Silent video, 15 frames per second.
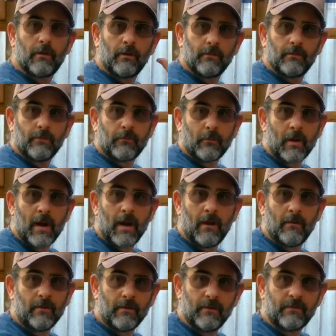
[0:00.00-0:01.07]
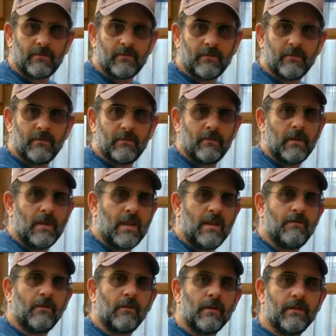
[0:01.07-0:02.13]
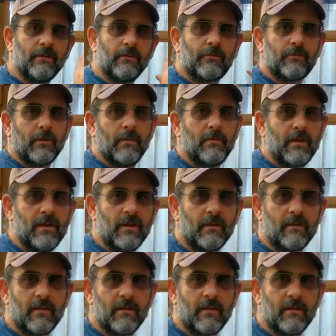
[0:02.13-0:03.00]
because it's round, and it's evenly distributing